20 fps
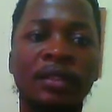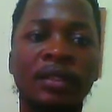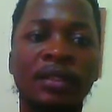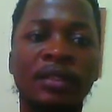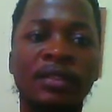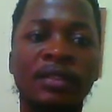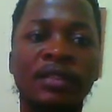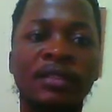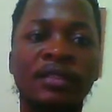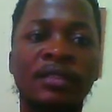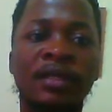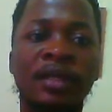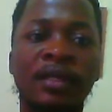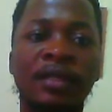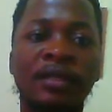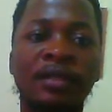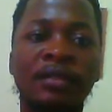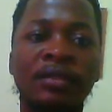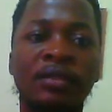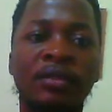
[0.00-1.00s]

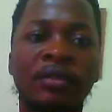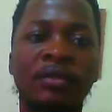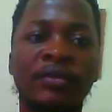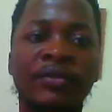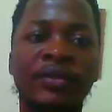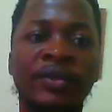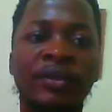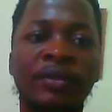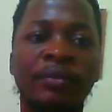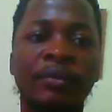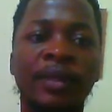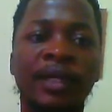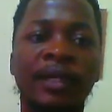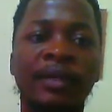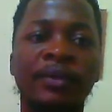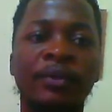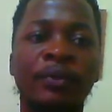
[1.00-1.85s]
design of skill bar you